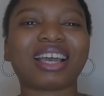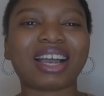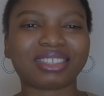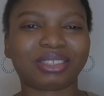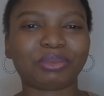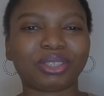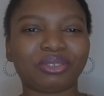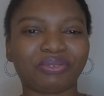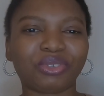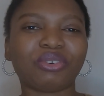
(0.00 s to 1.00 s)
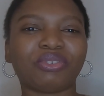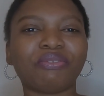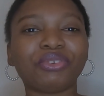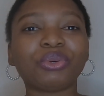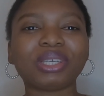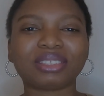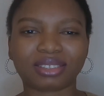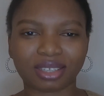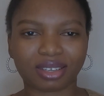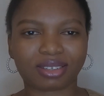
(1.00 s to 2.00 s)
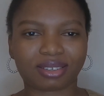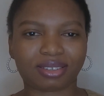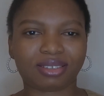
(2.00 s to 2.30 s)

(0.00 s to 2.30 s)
asked me to view for viewing's sake.